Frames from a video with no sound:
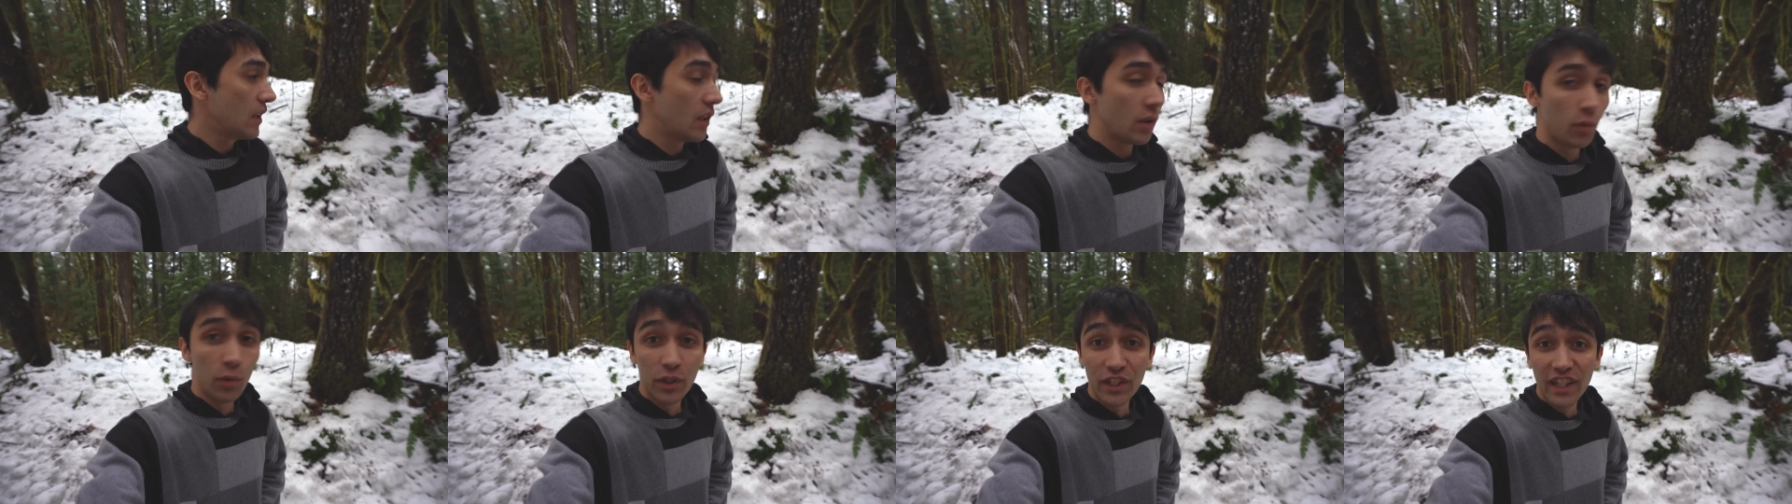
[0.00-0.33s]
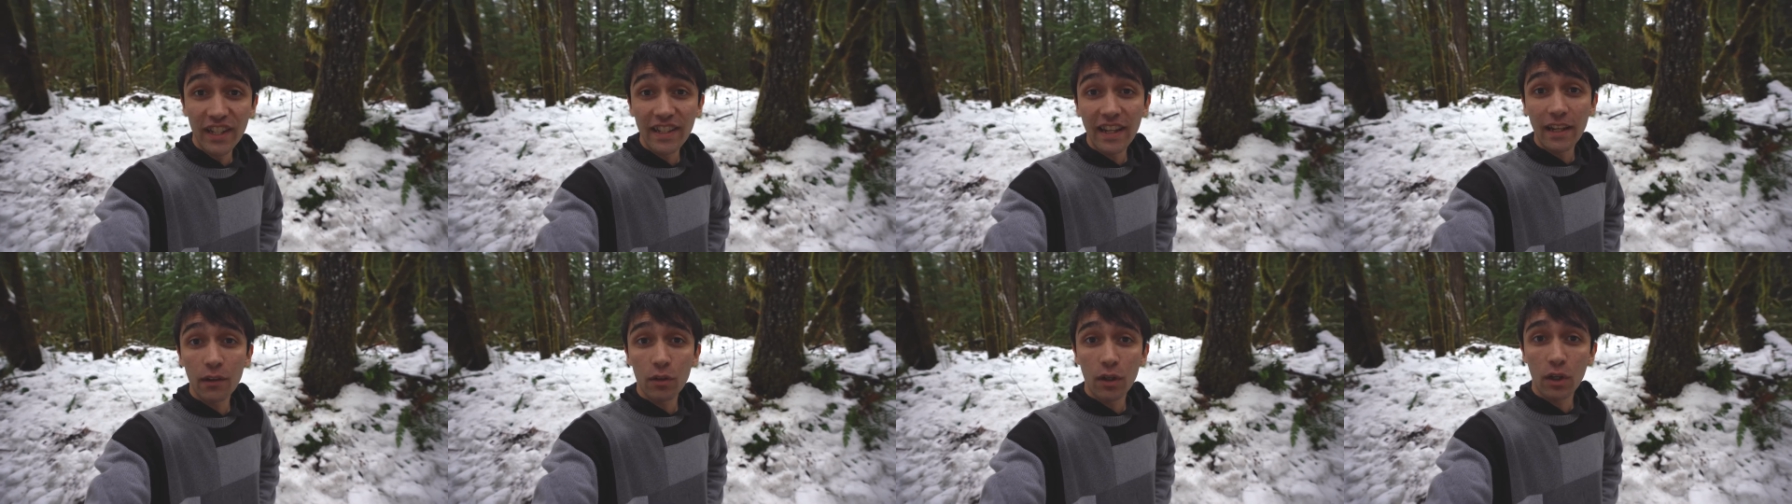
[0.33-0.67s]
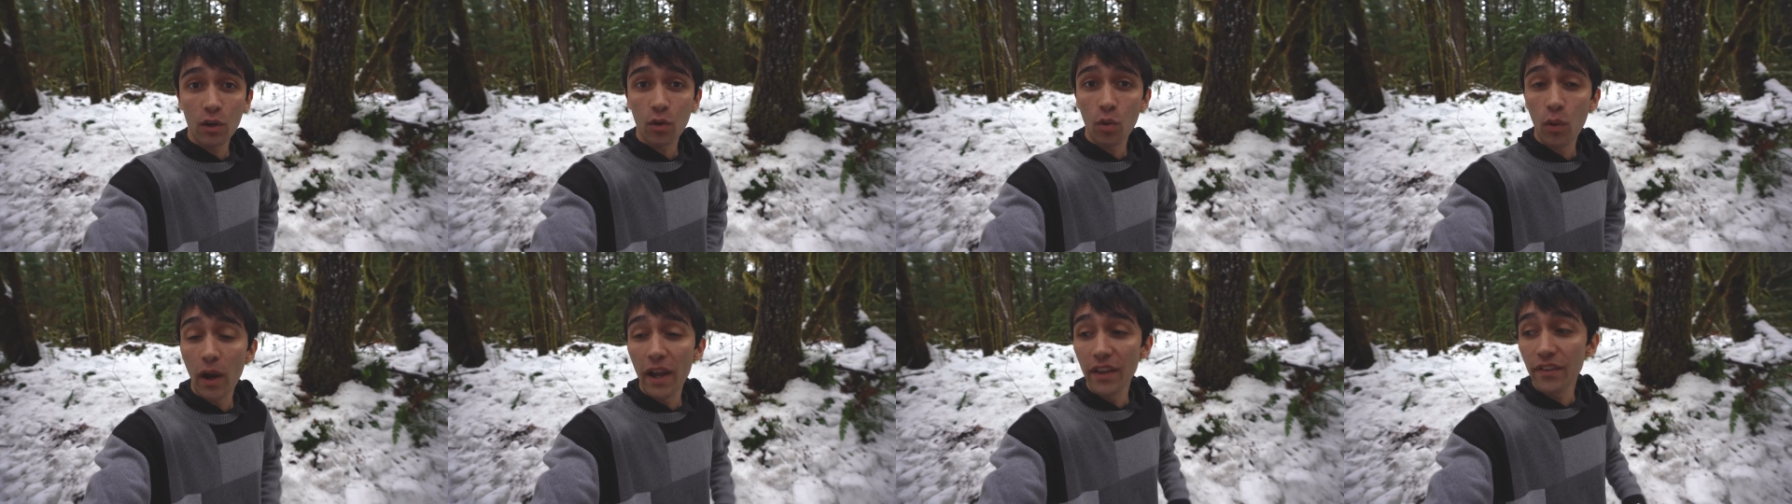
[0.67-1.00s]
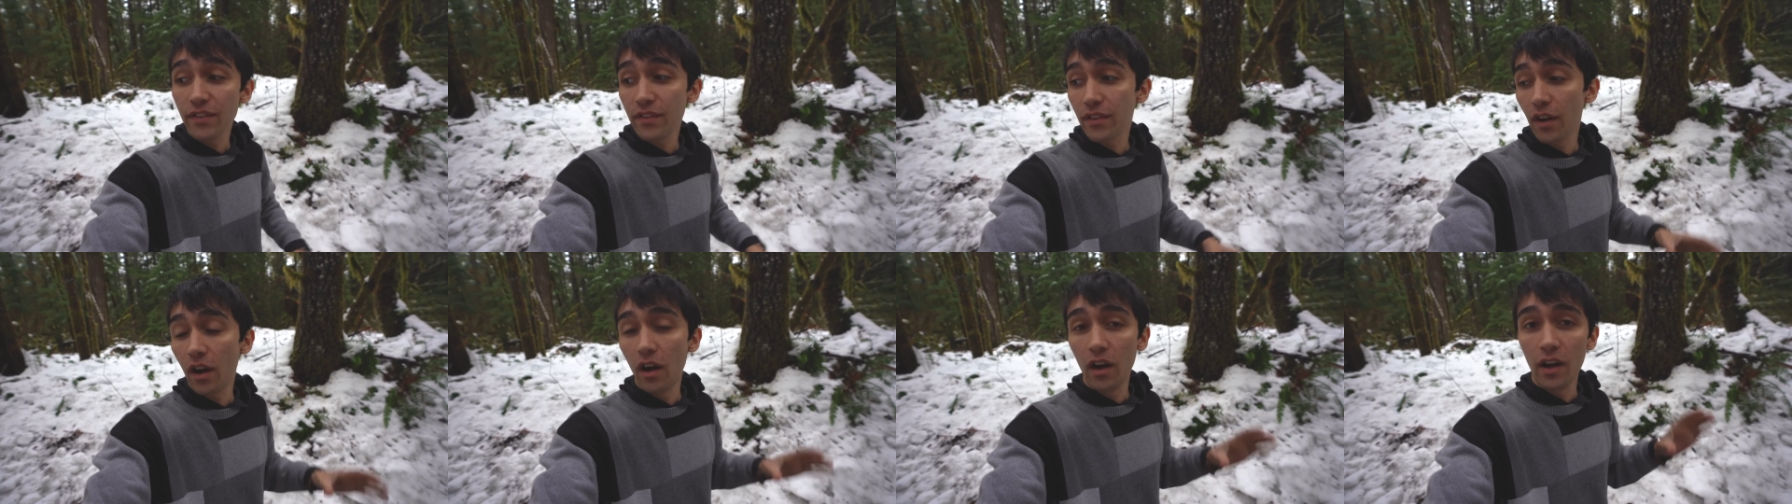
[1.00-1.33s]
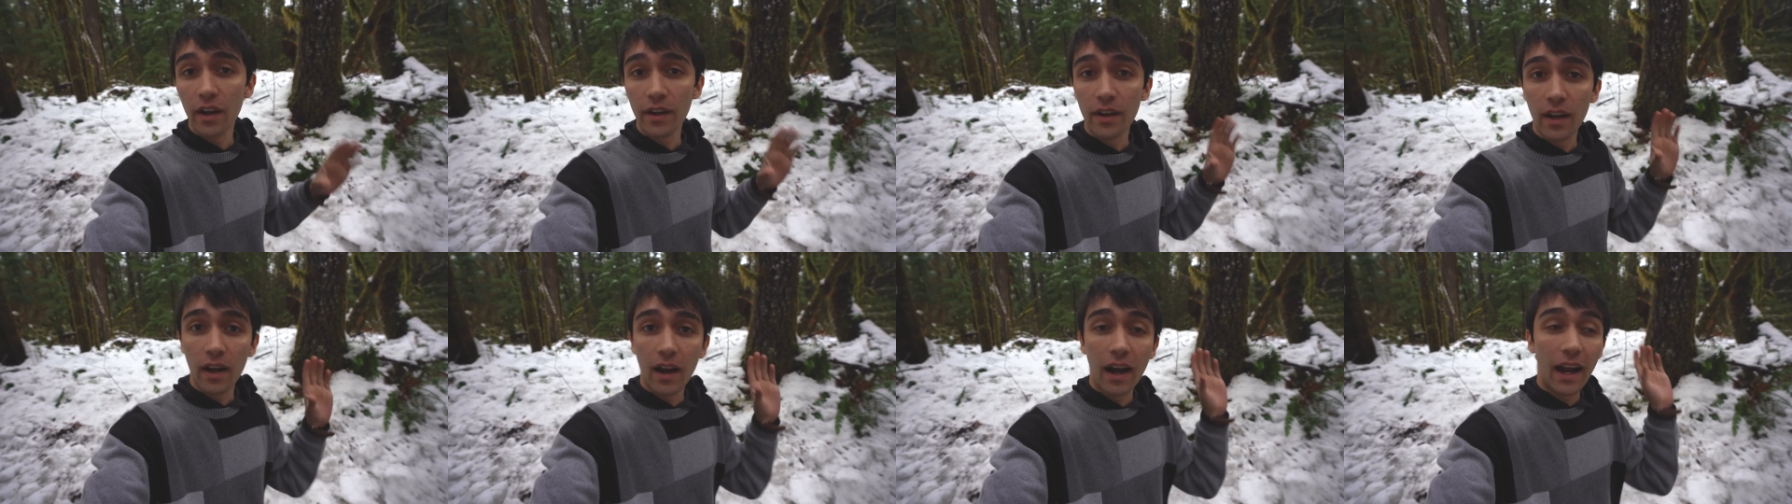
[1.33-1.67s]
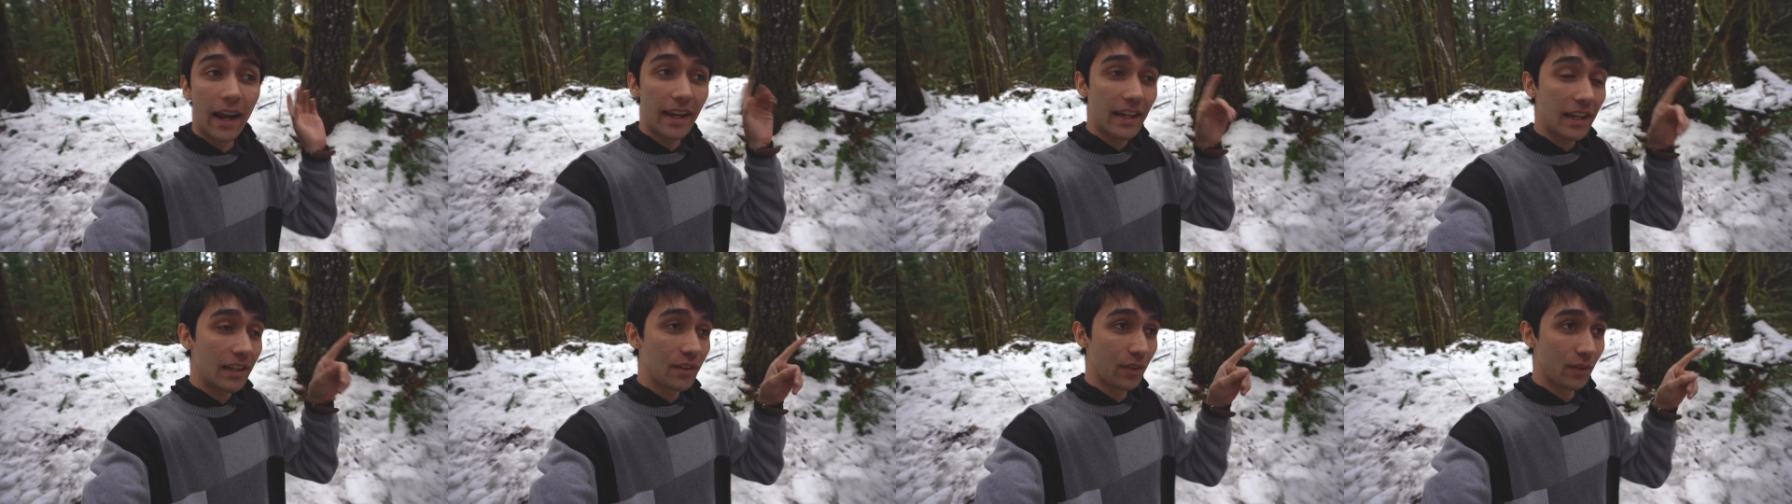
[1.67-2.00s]
We did get a request on a
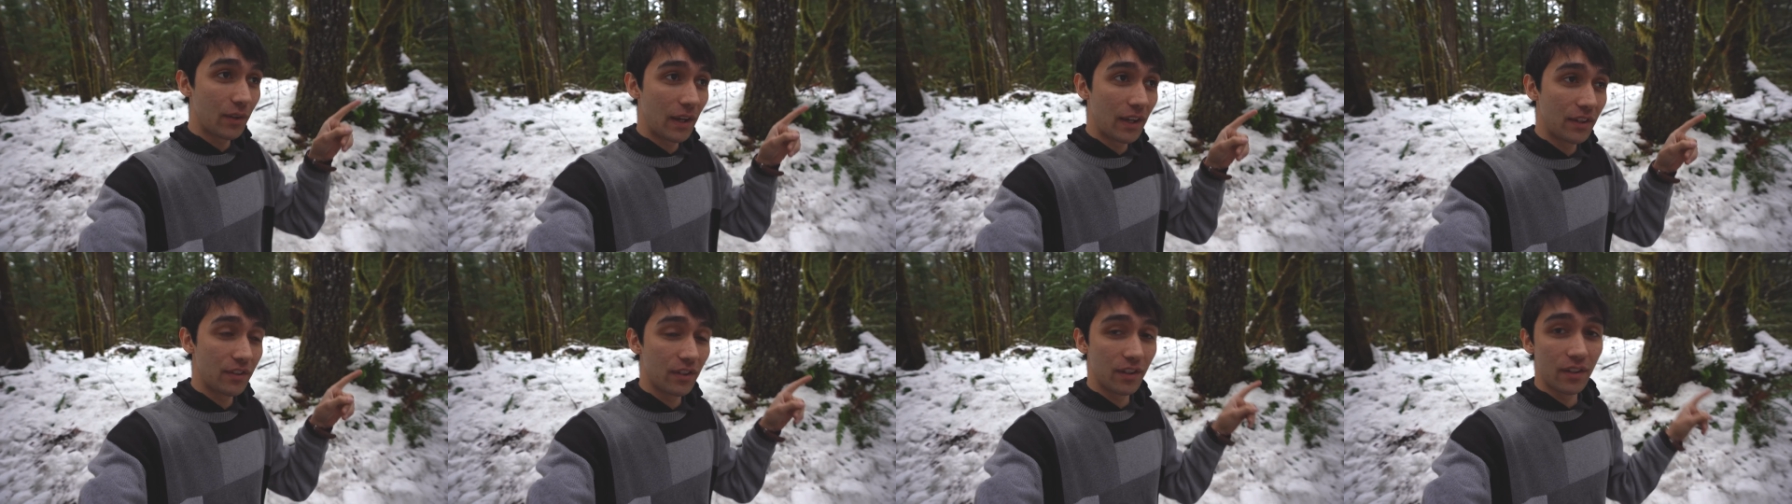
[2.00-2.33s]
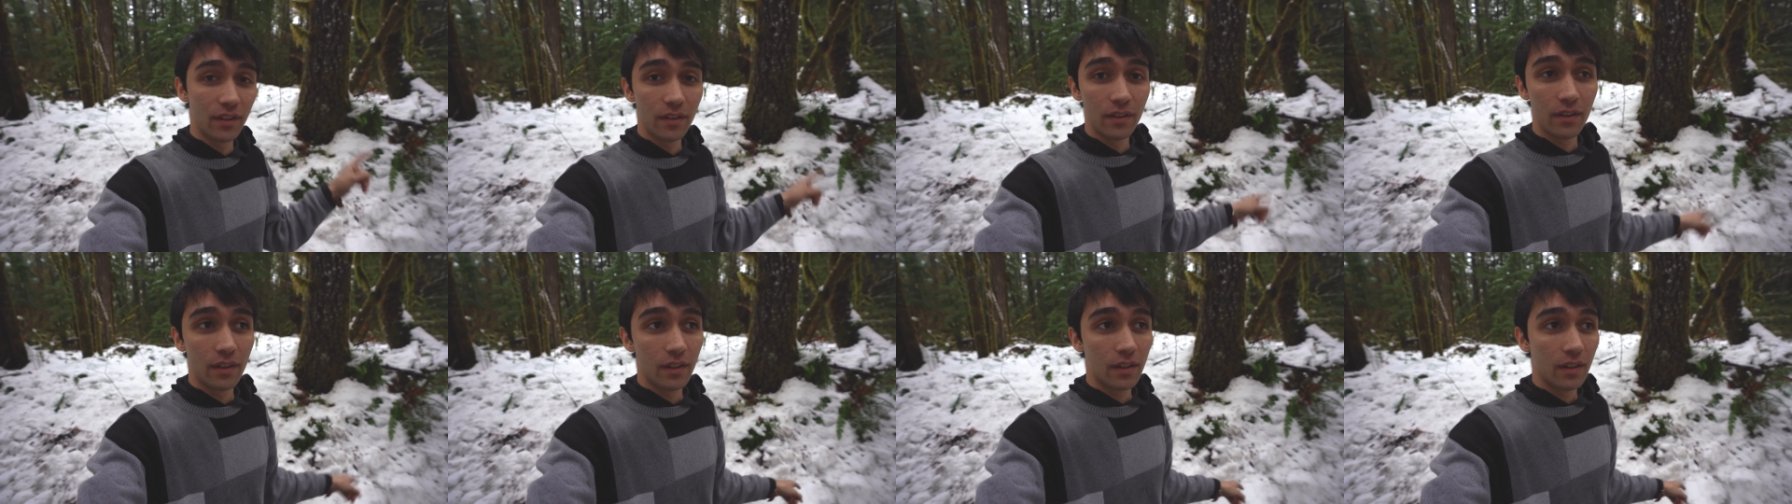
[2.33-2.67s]
hiking location